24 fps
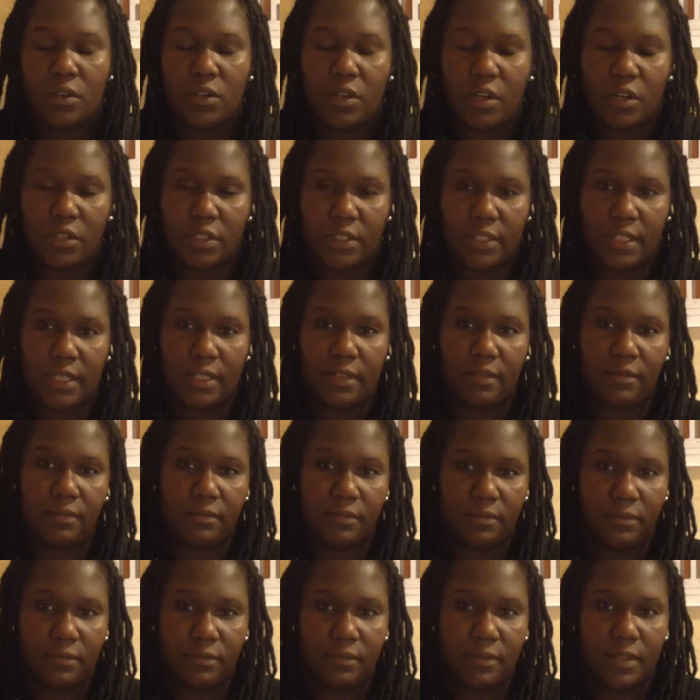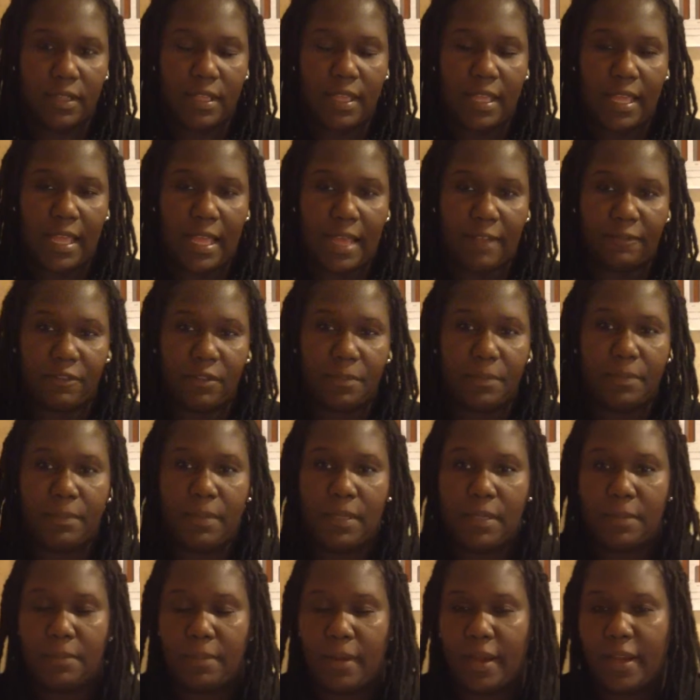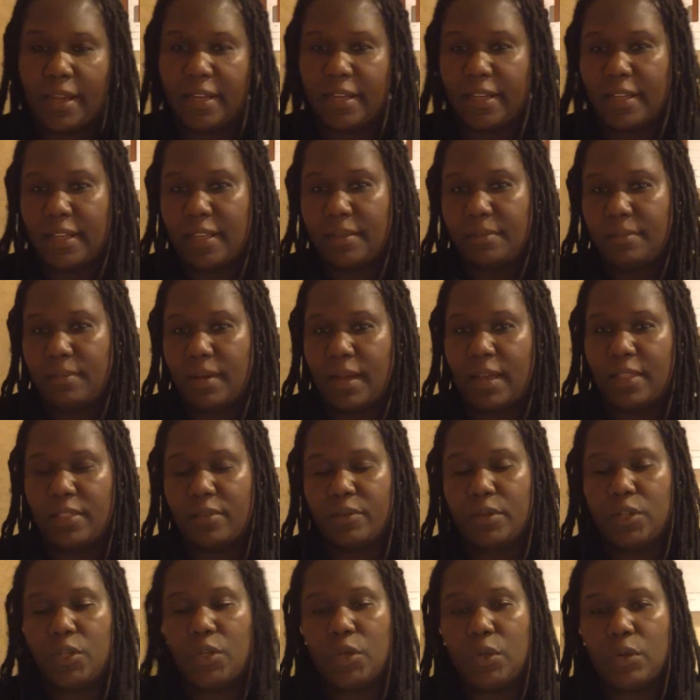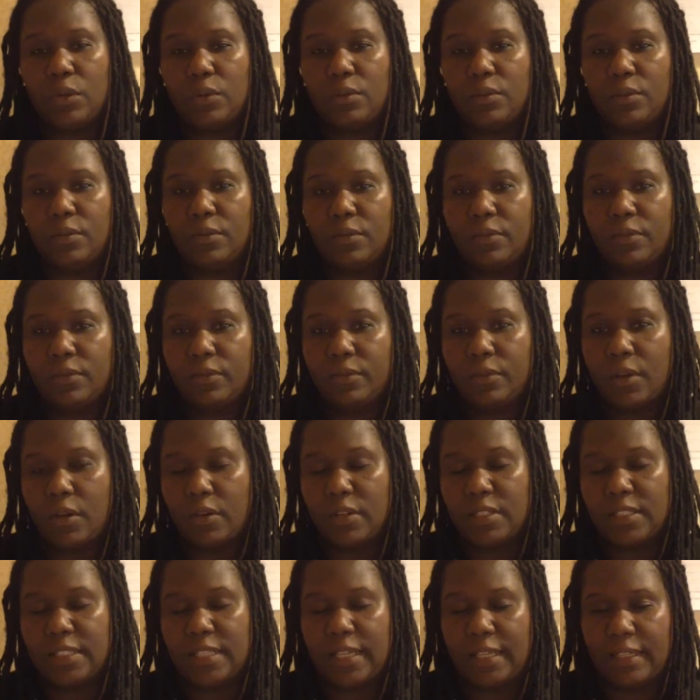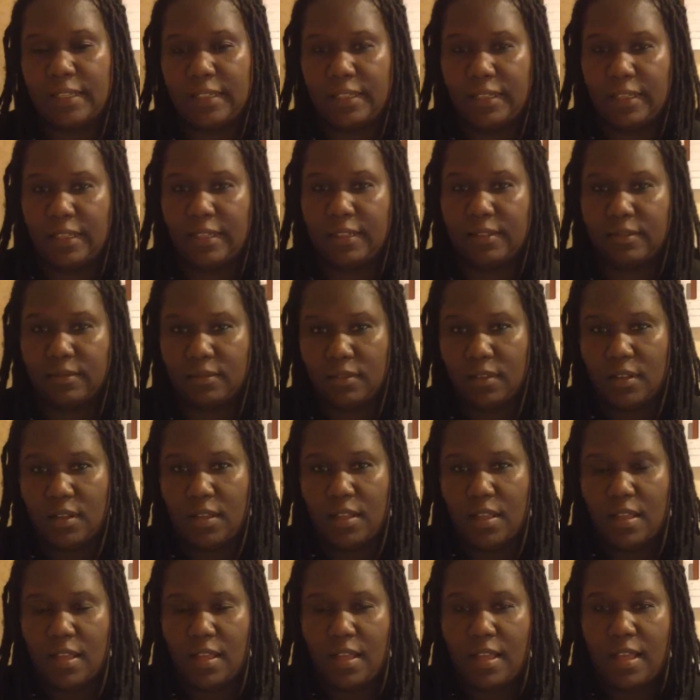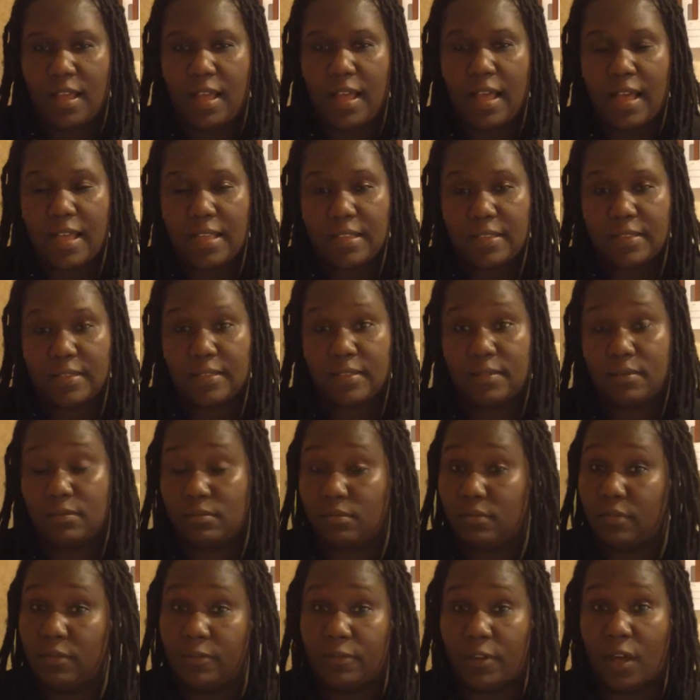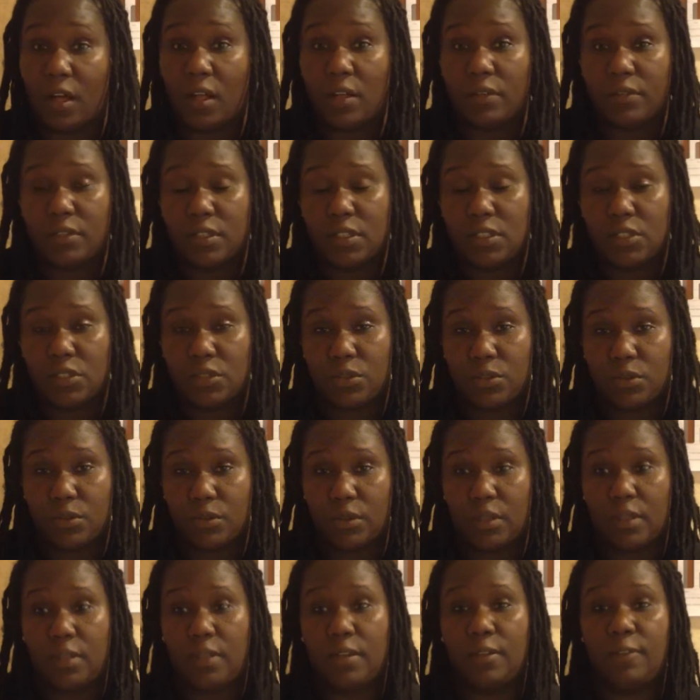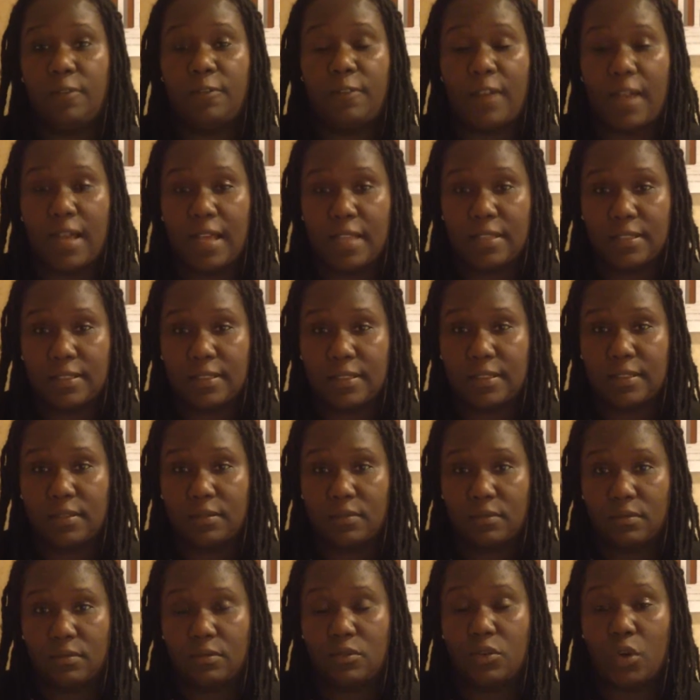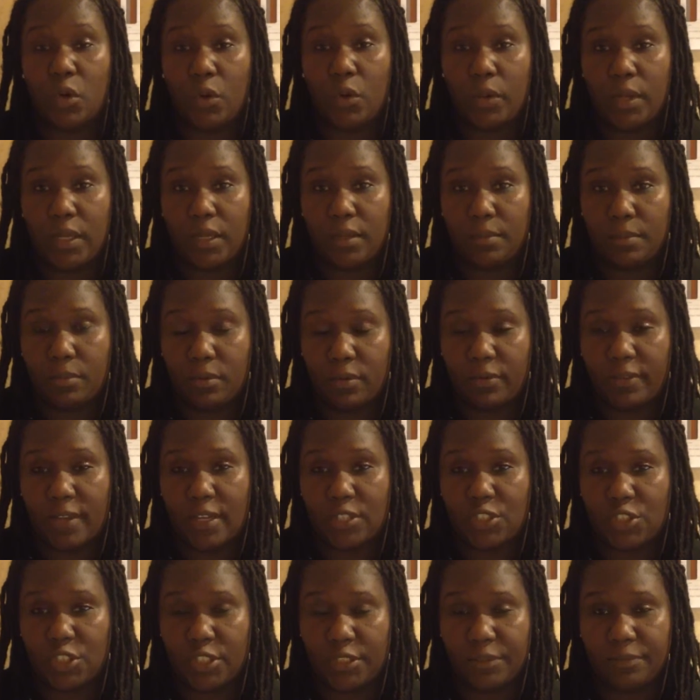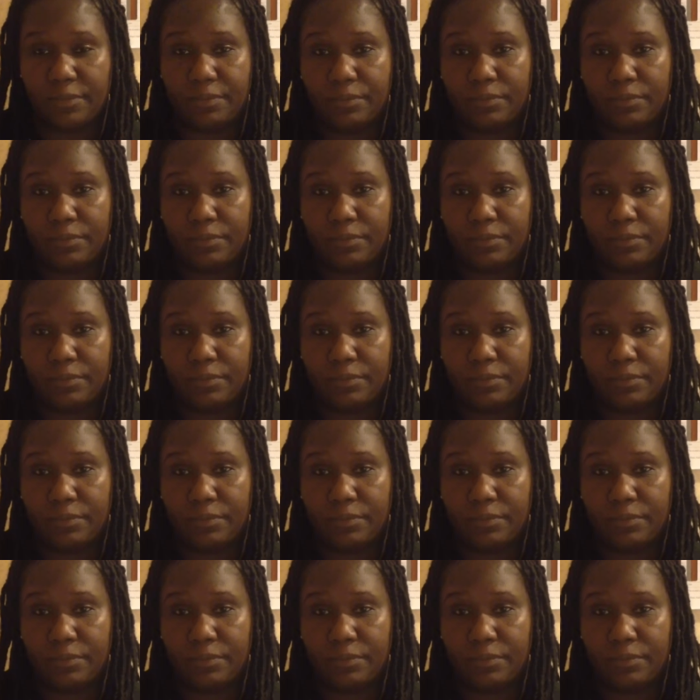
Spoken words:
Nursing, after being pioneered by the renowned Florence Nightingale, has evolved into a fast-growing profession.